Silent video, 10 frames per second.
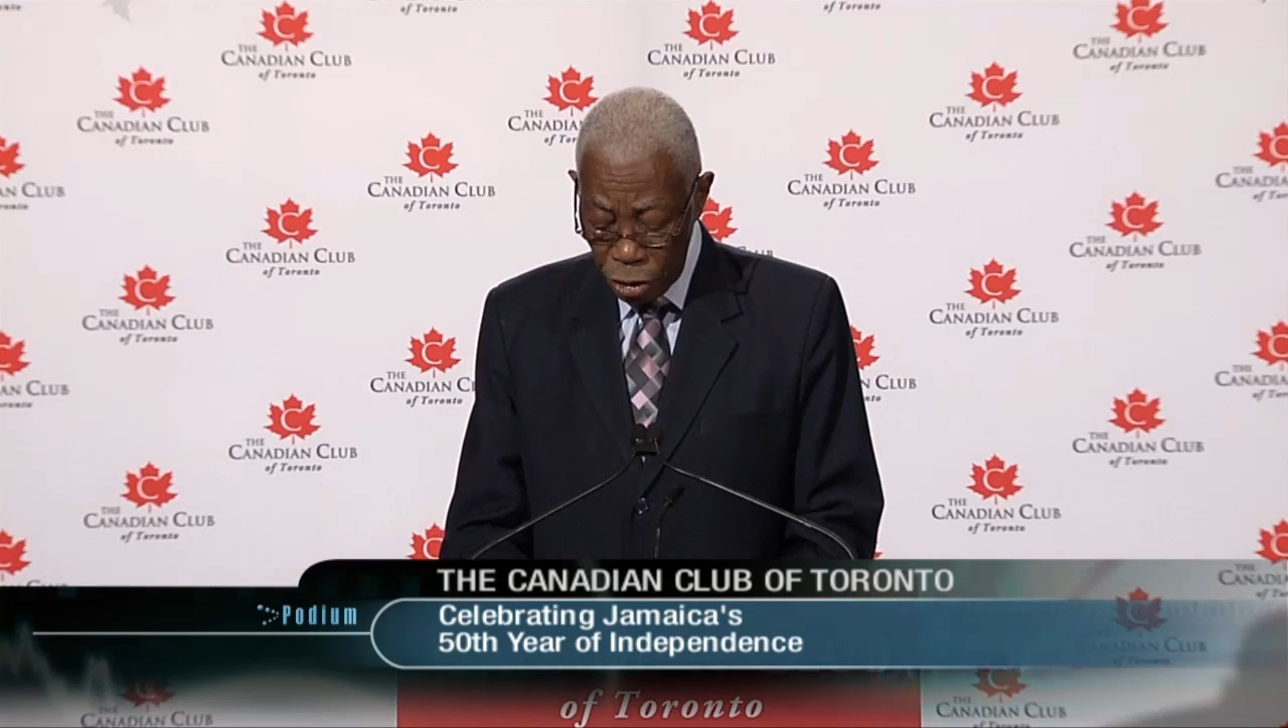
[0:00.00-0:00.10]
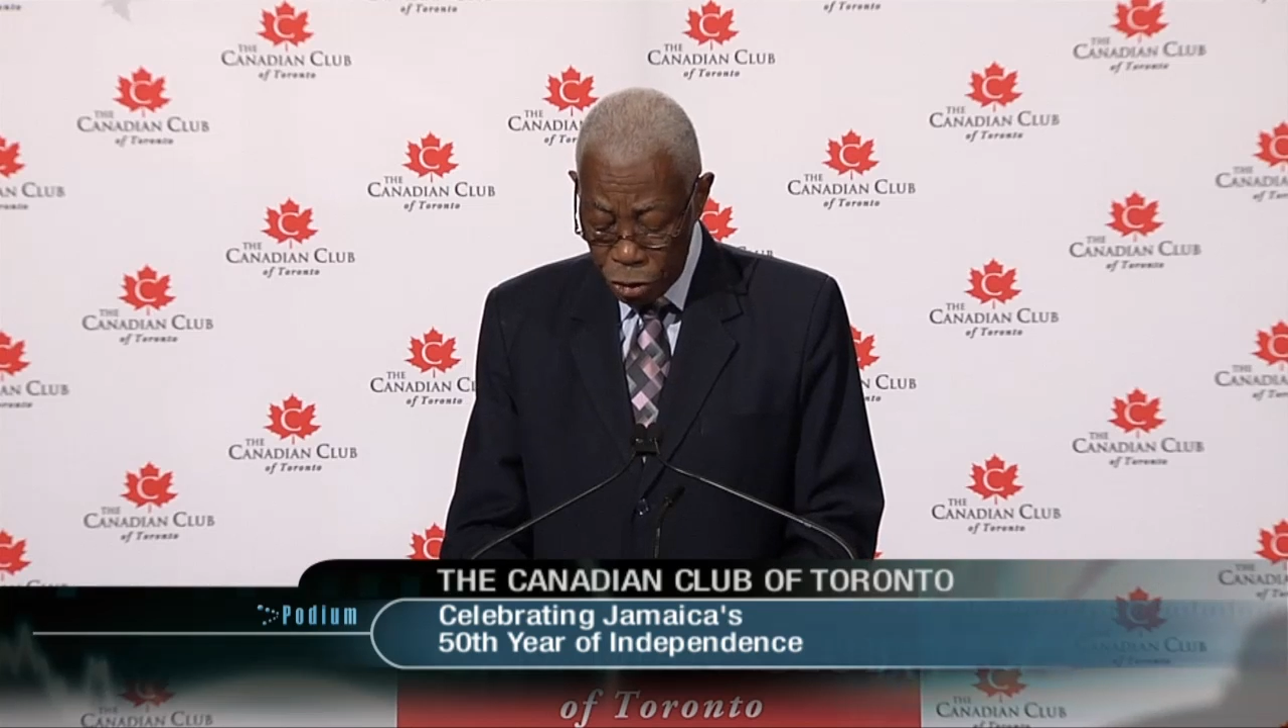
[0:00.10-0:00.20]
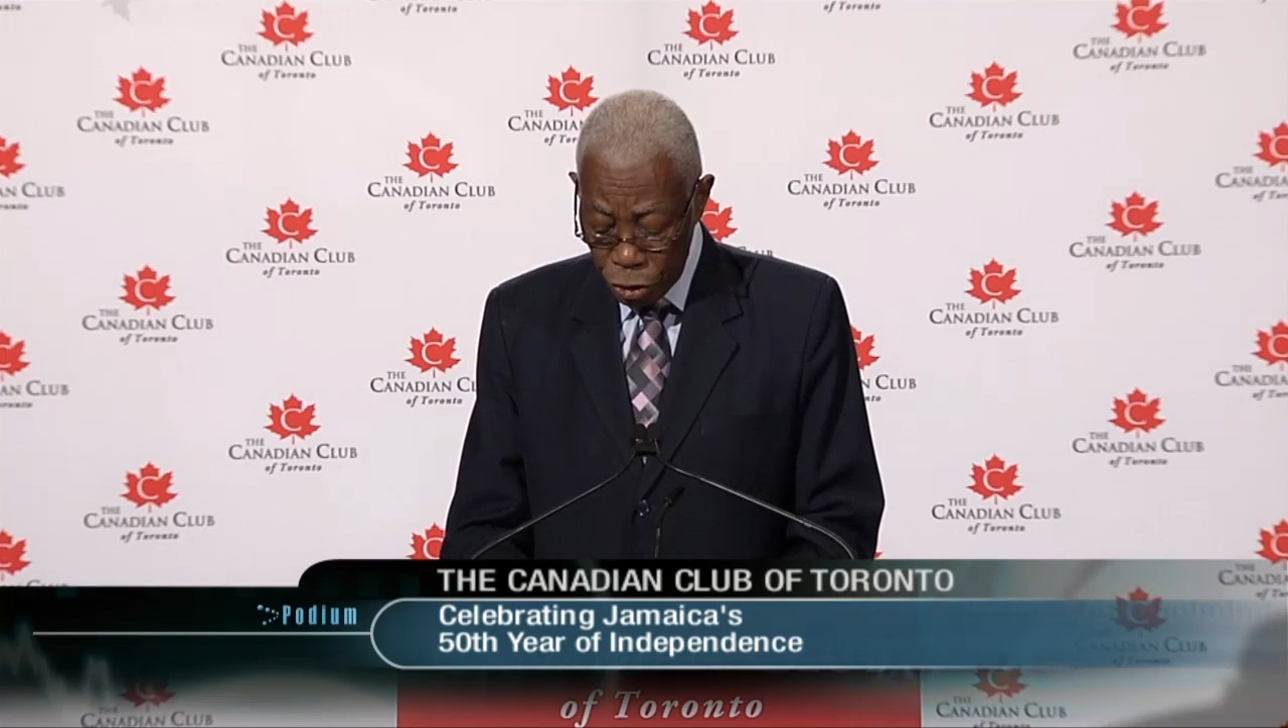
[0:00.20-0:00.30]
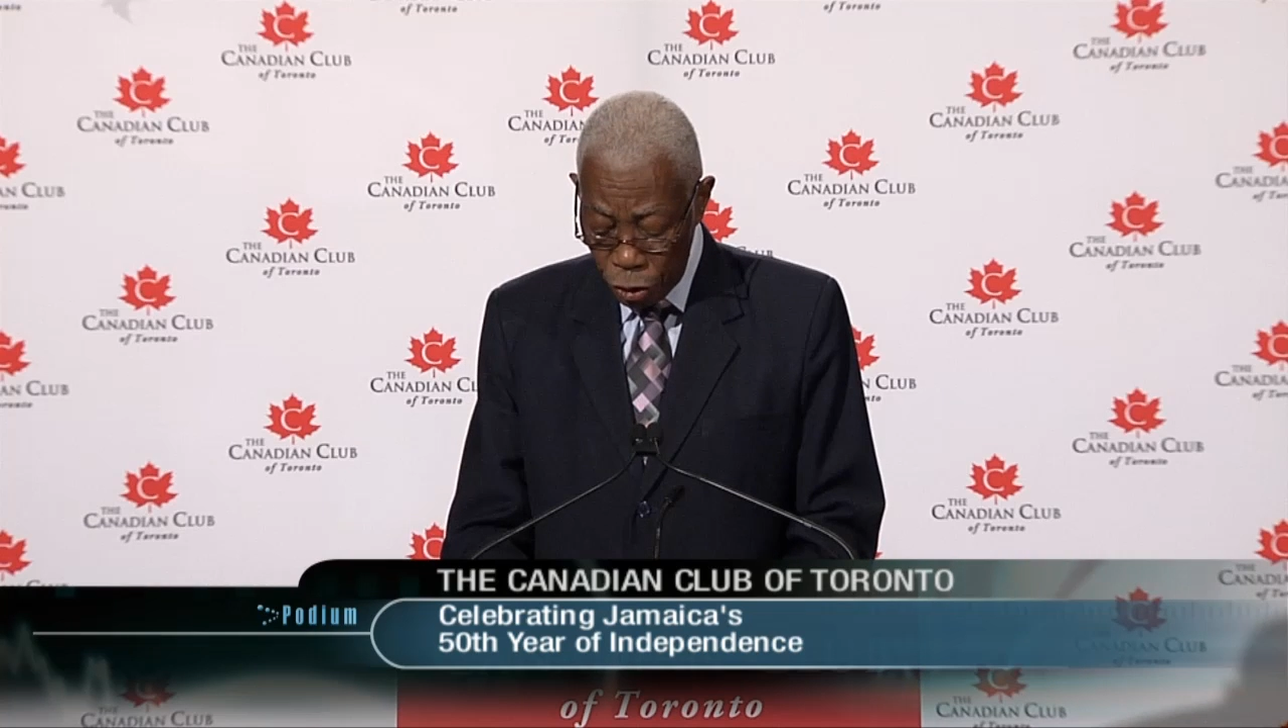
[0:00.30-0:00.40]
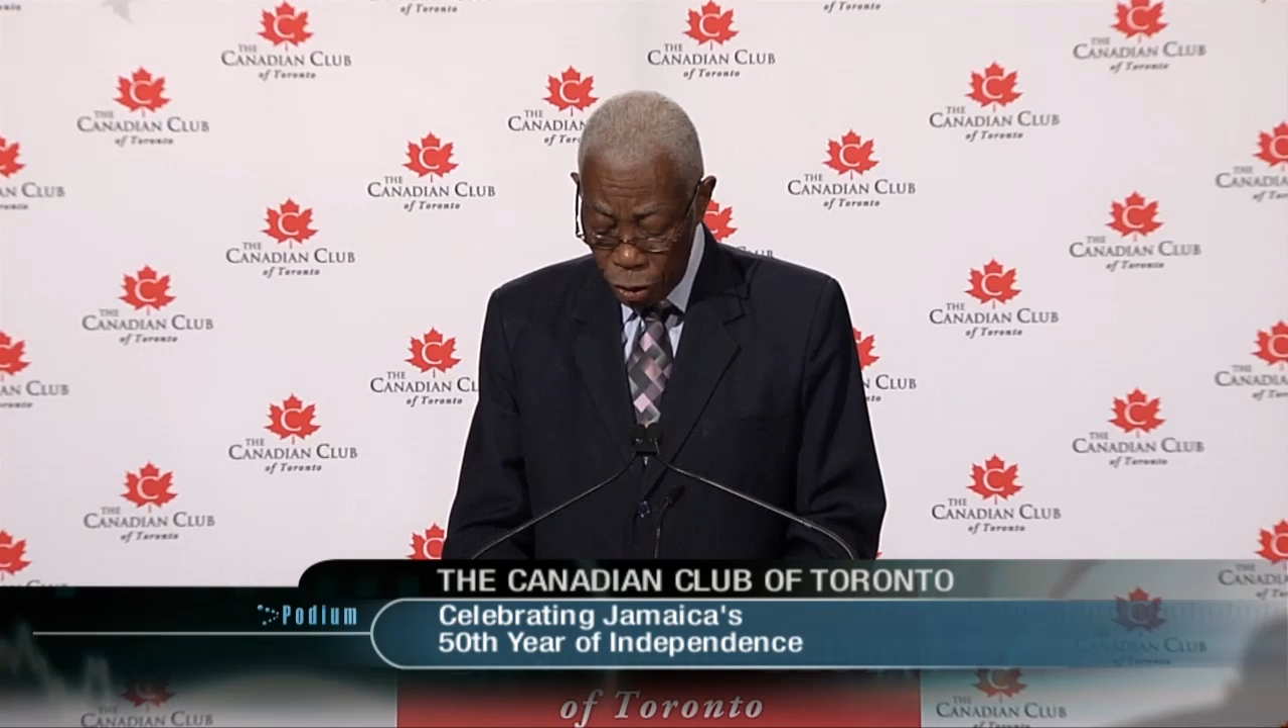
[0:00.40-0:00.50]

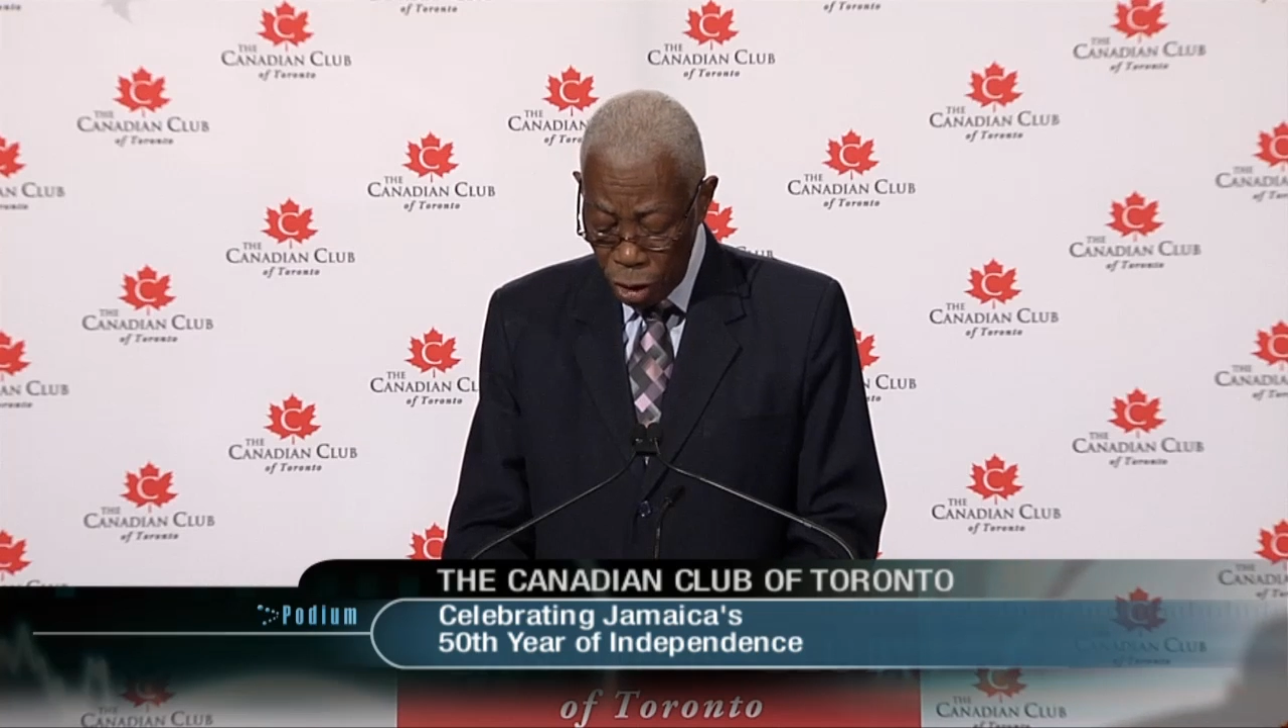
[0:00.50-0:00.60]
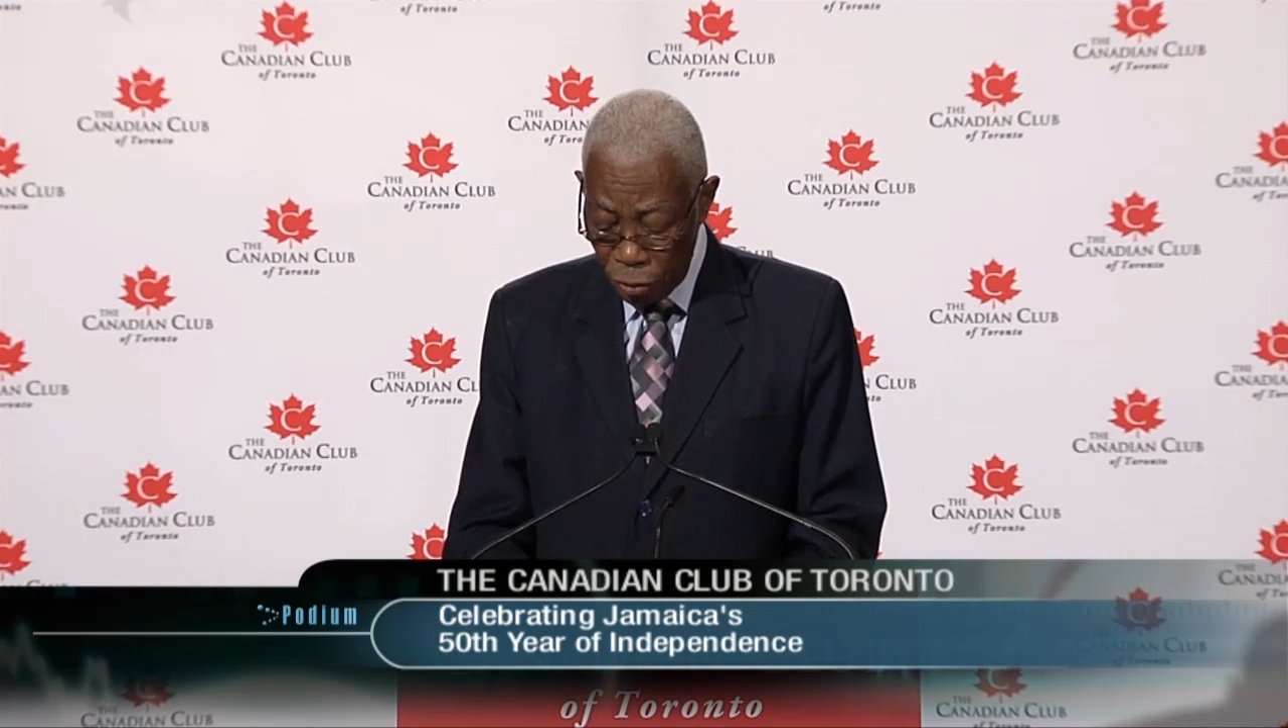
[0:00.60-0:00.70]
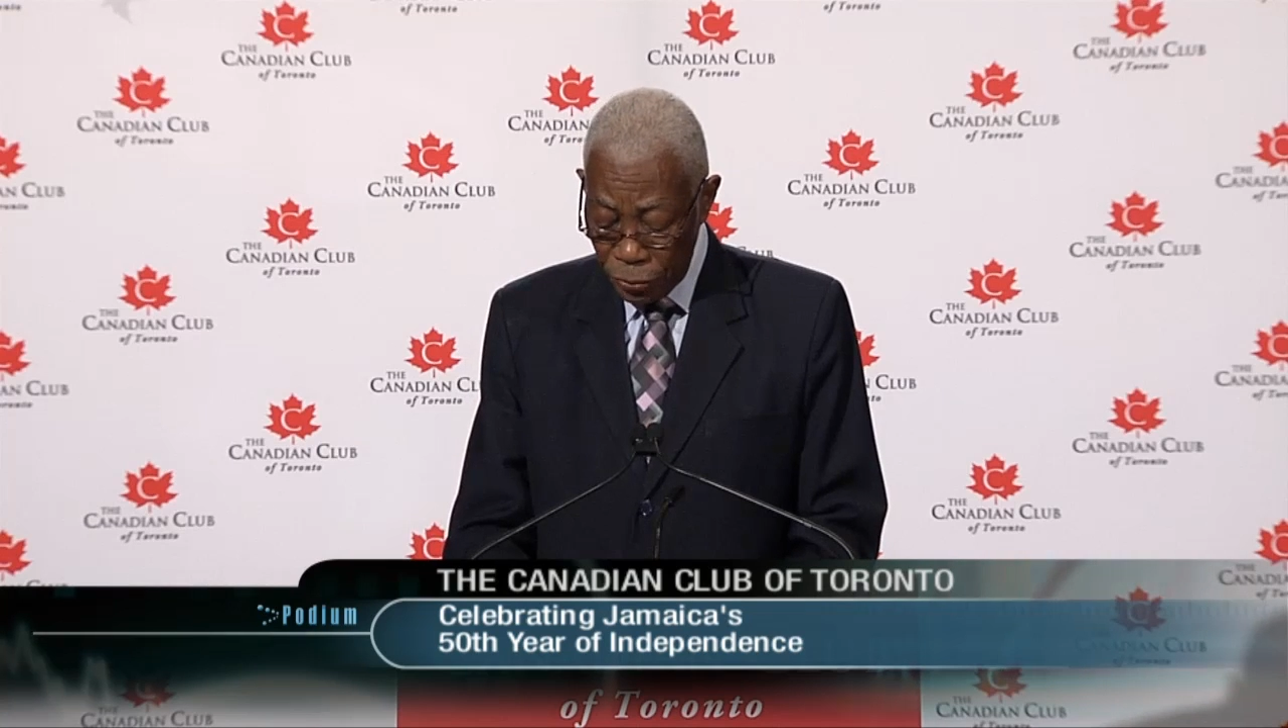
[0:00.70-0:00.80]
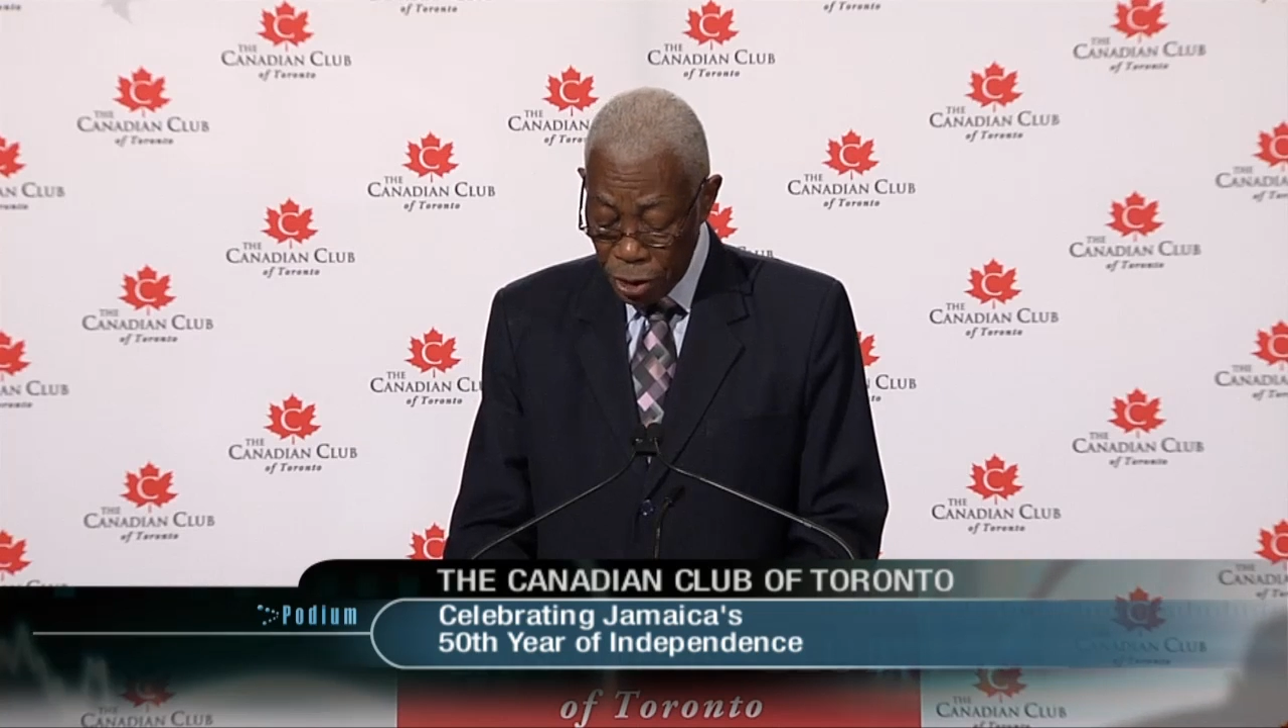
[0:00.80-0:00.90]
journey of